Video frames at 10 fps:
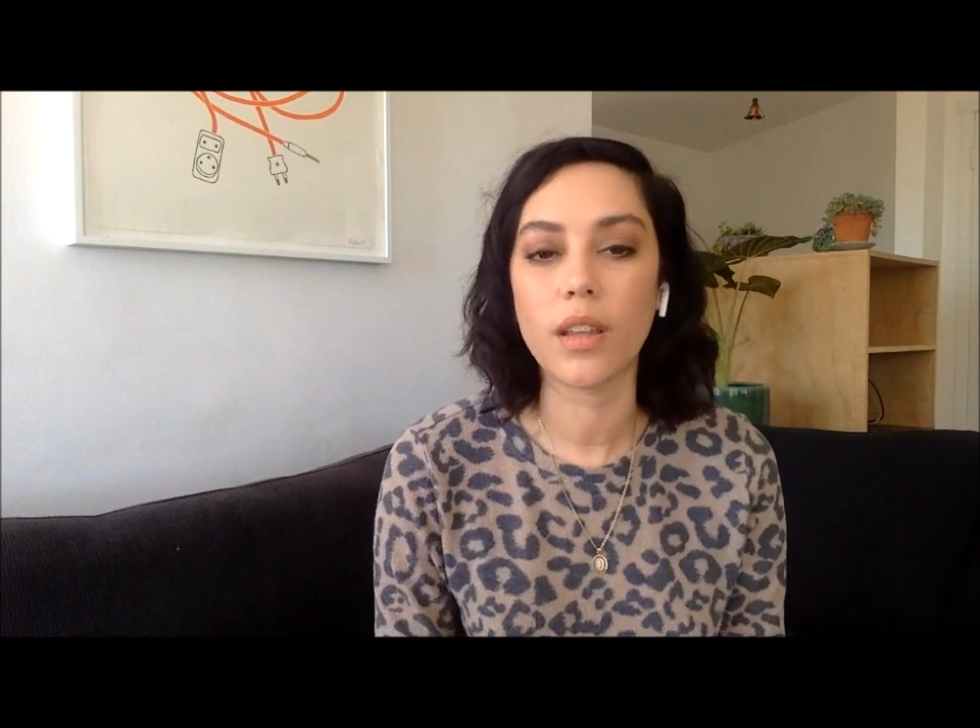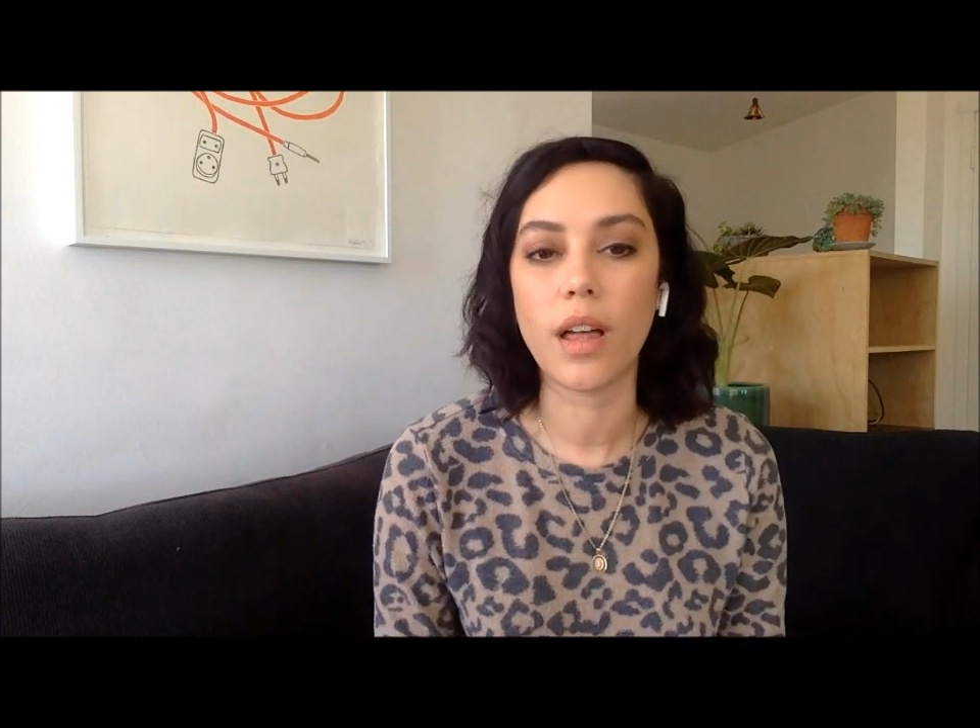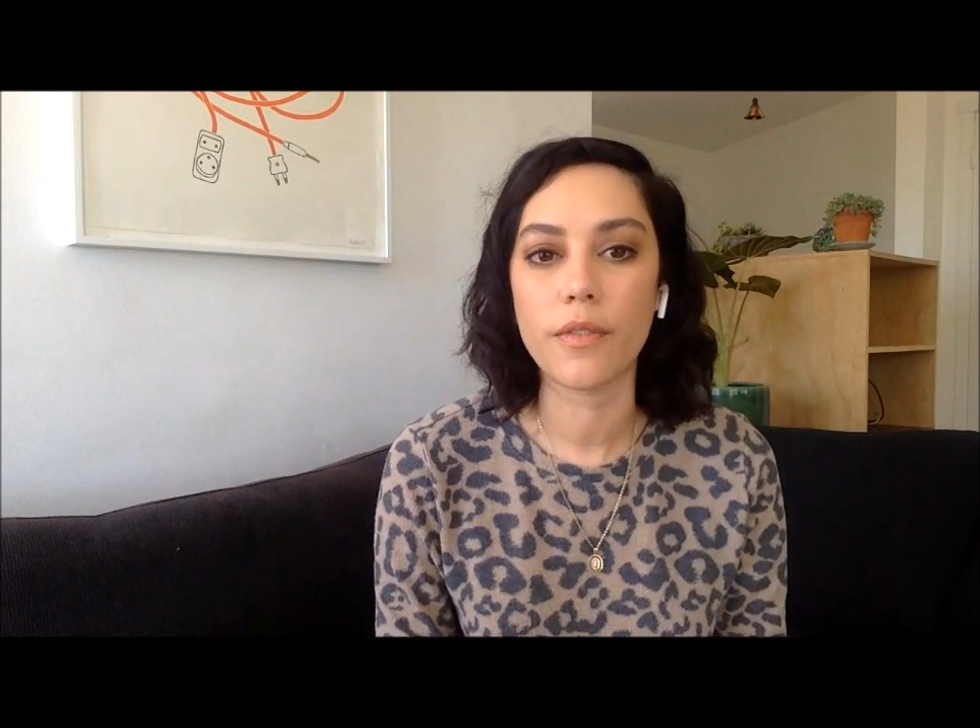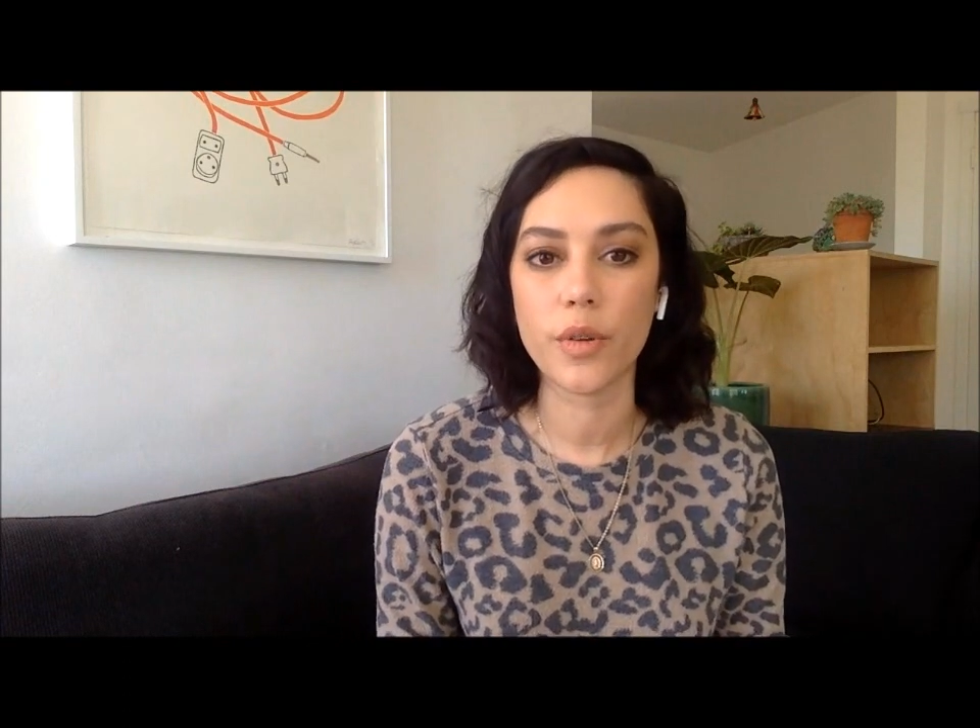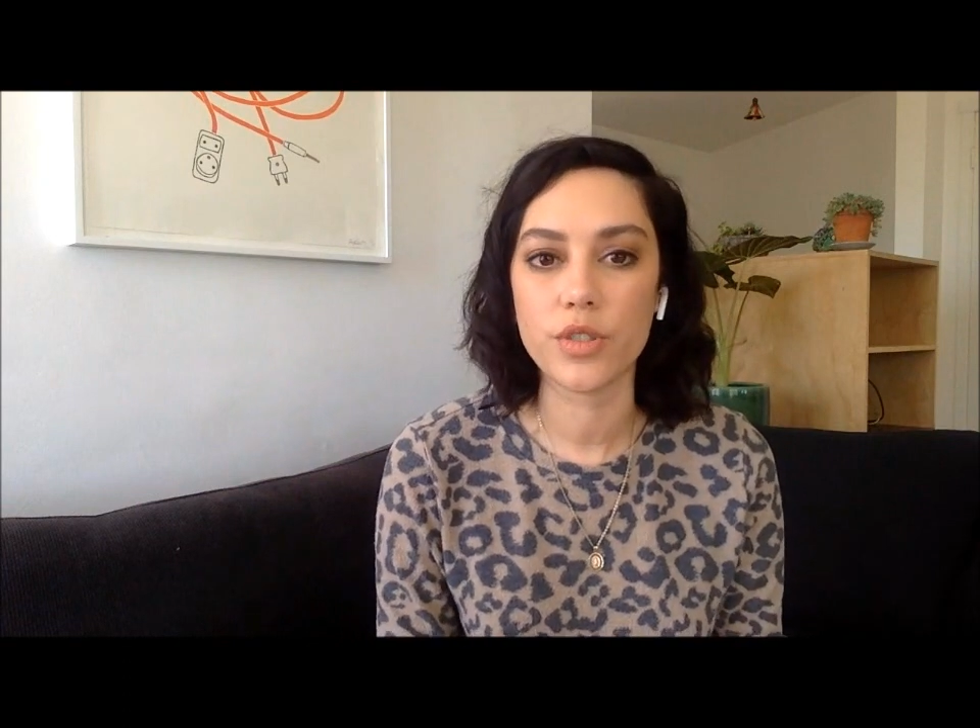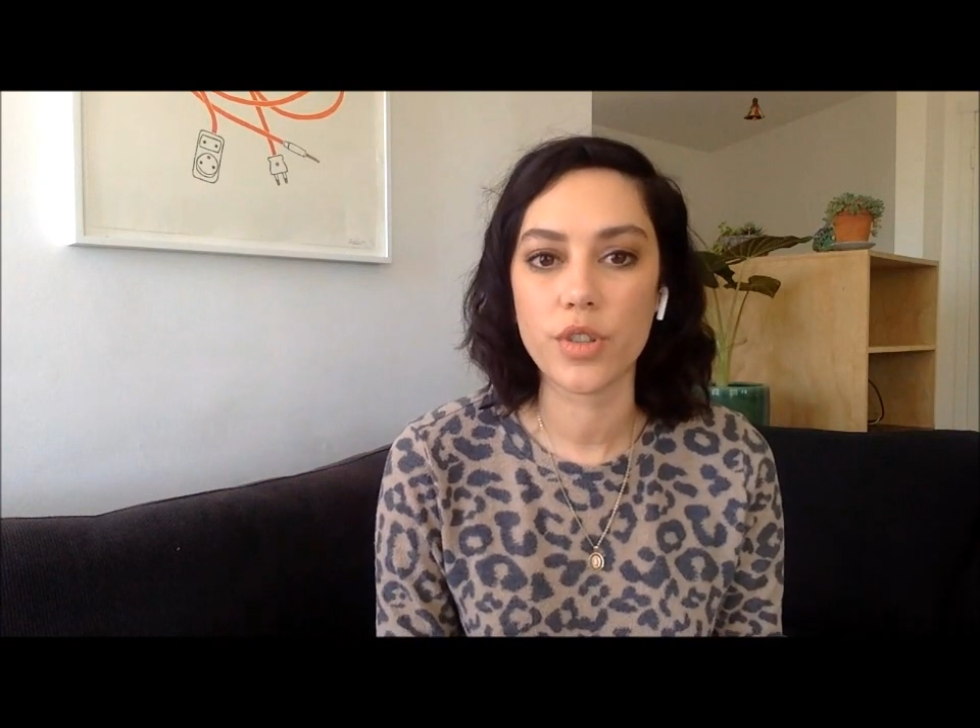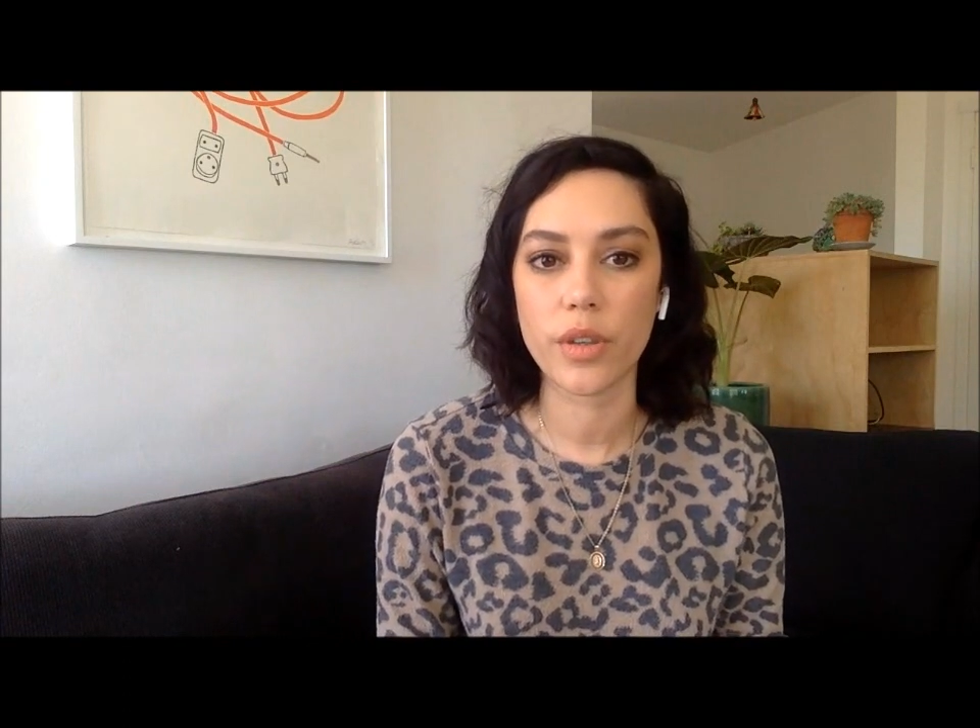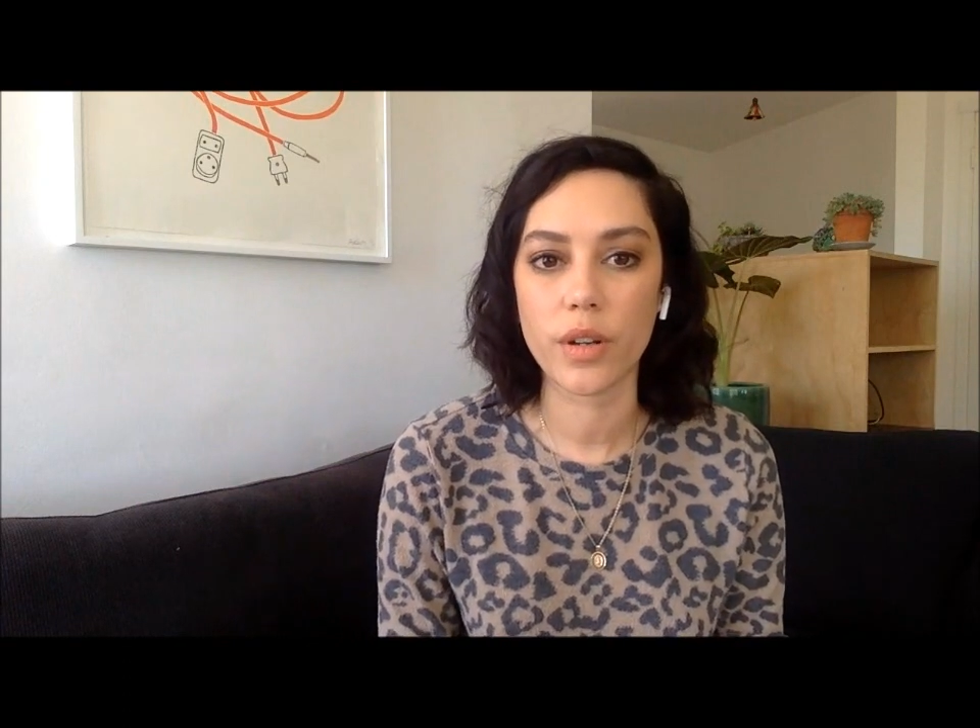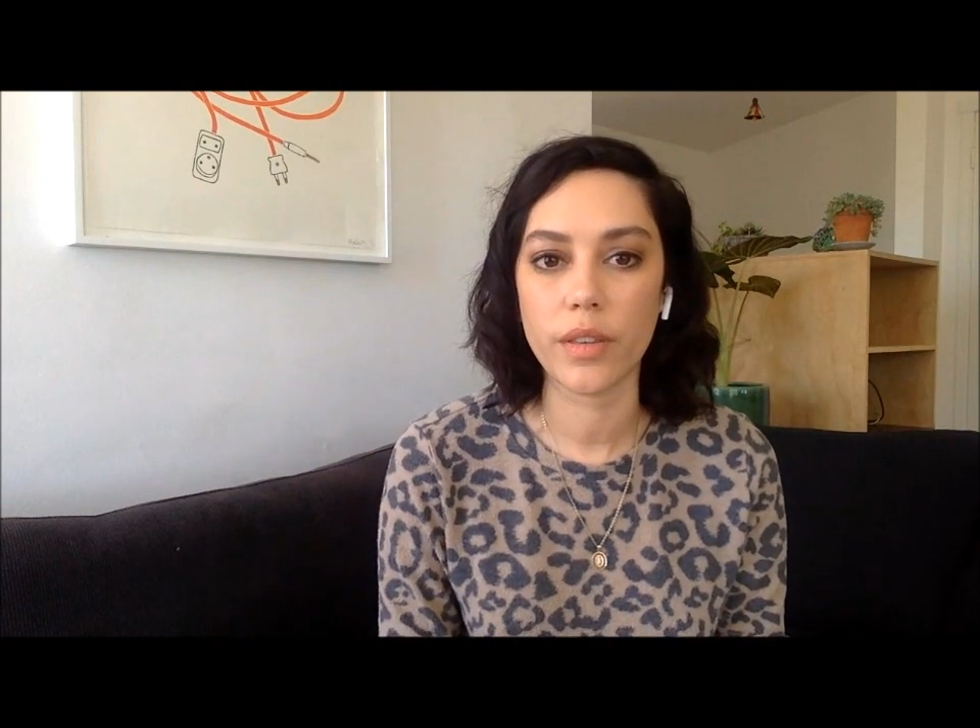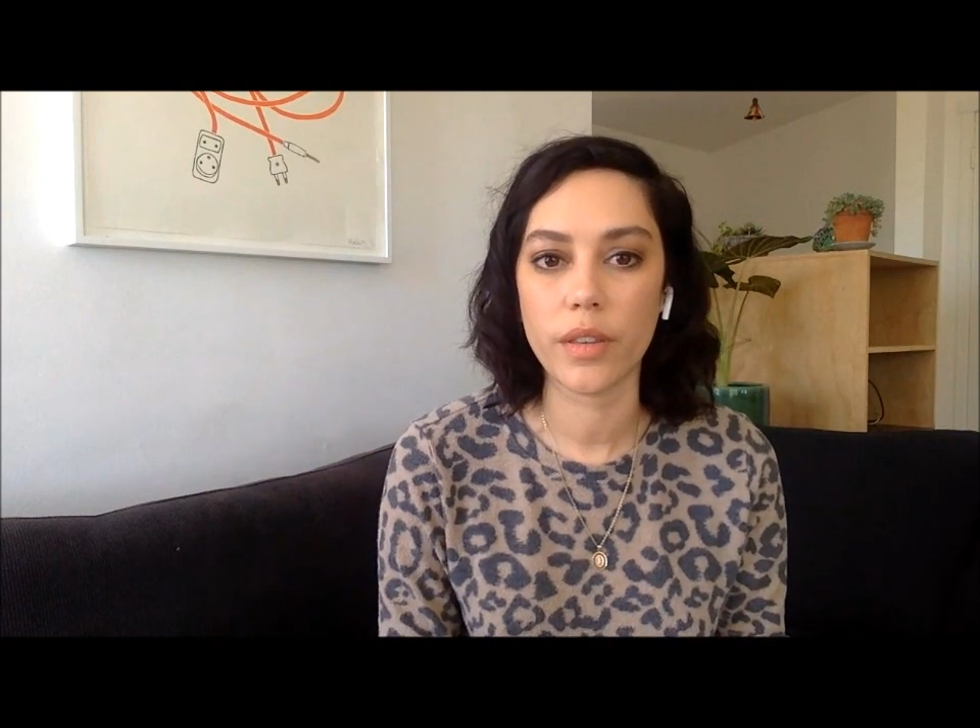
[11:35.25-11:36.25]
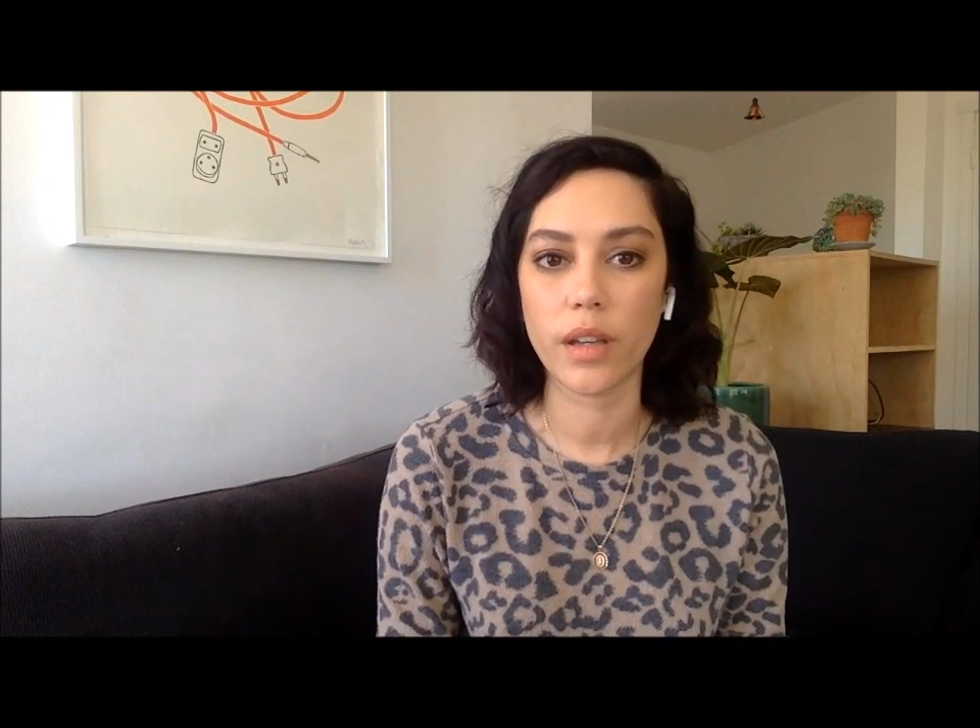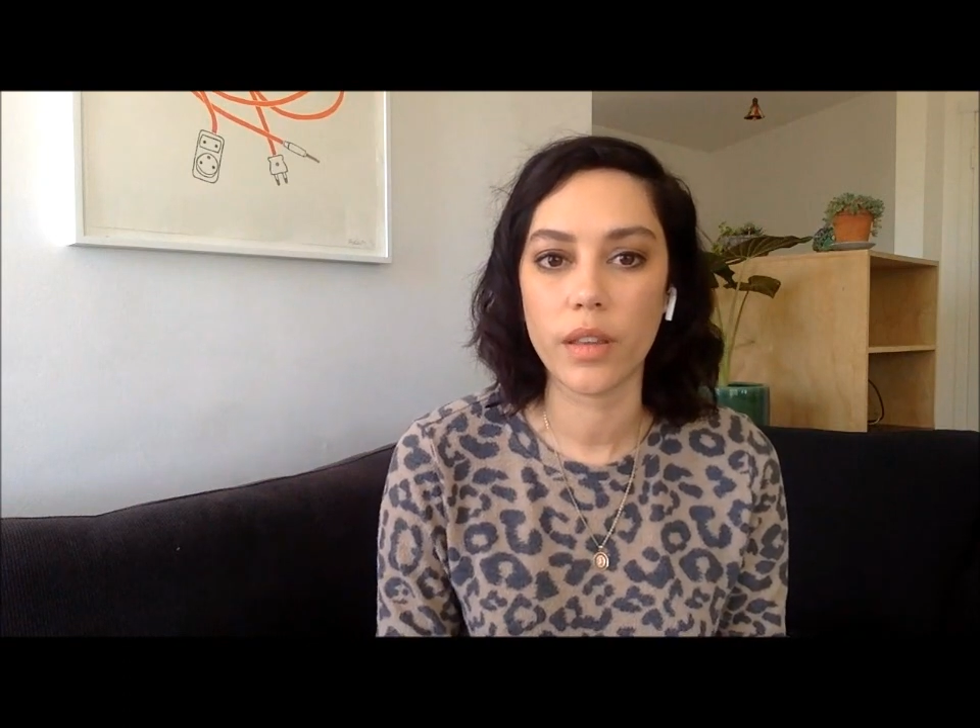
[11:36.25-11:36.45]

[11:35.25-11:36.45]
lot for each other on